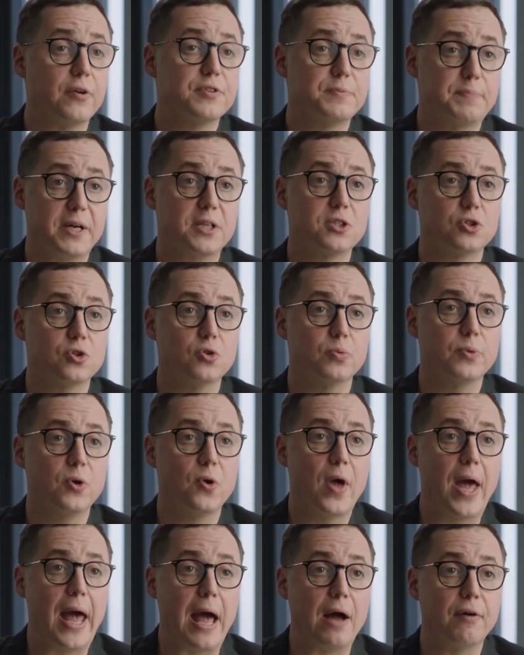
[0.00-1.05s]
of spectrum, you
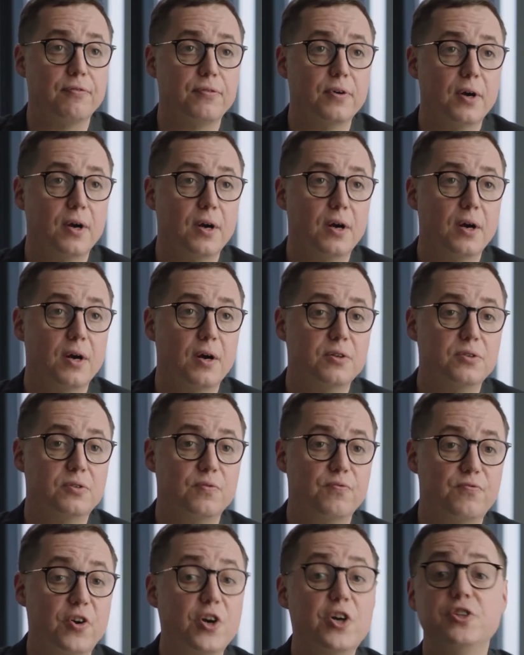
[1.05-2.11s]
have
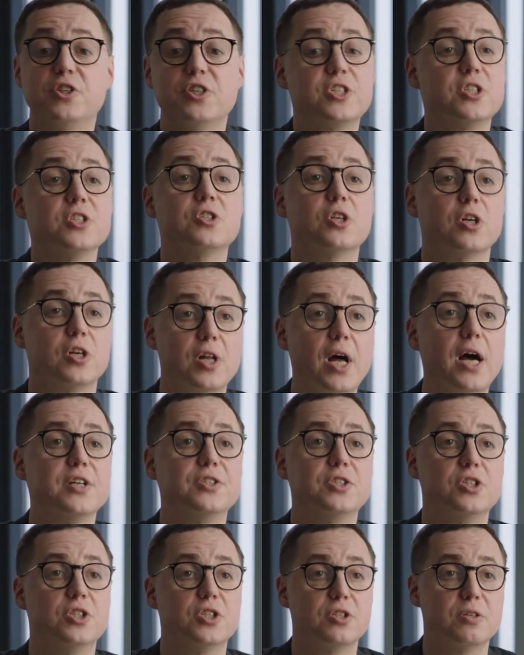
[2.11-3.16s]
very decentralized
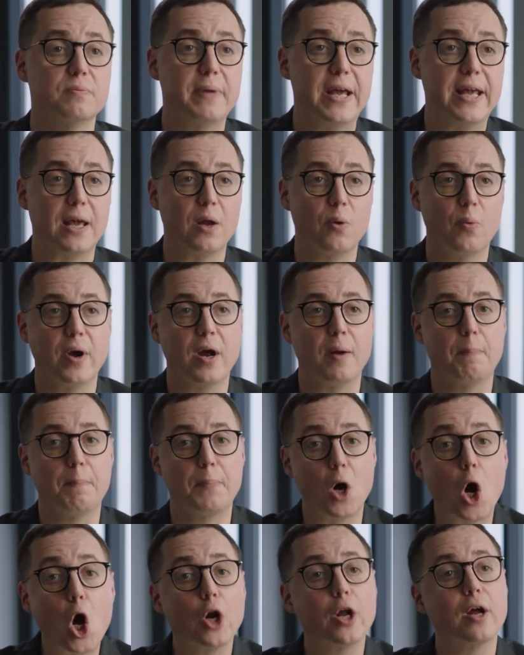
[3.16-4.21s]
decision making, where
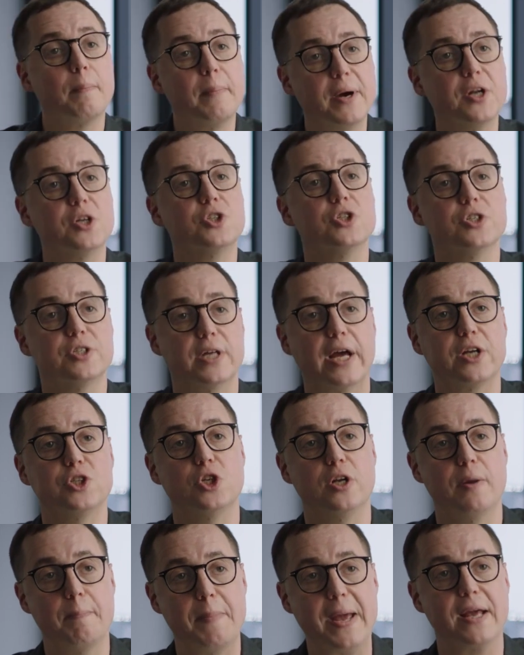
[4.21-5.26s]
product managers
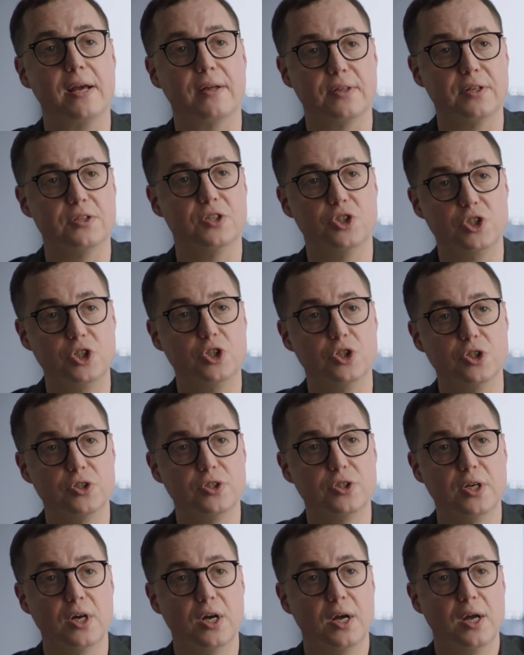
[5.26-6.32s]
actually make the
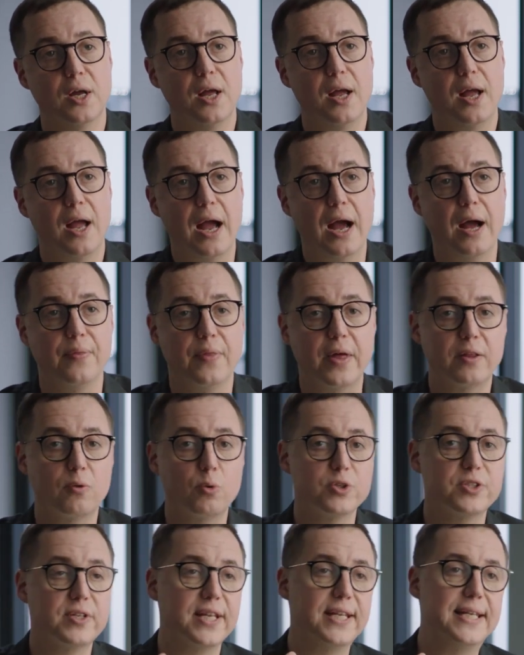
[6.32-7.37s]
decisions. And that
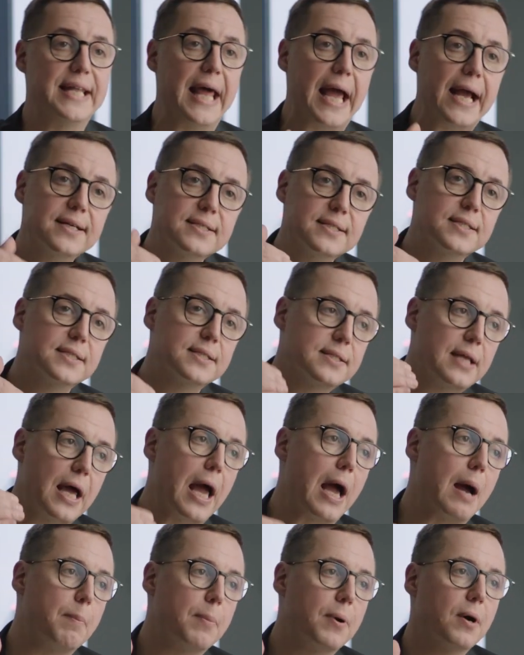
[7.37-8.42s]
was the next
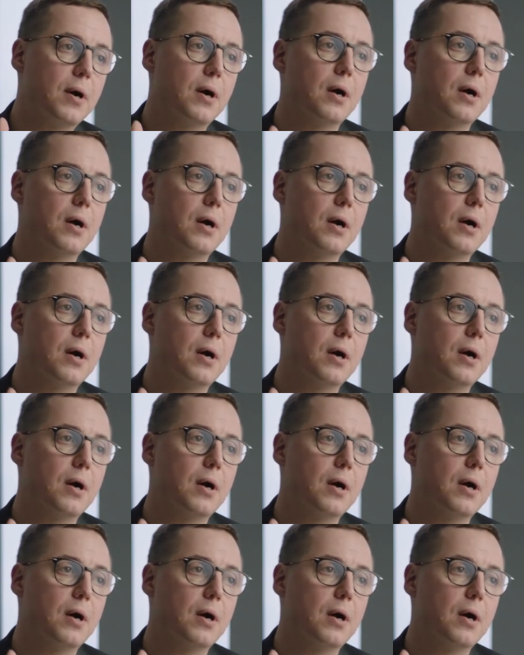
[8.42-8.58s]
step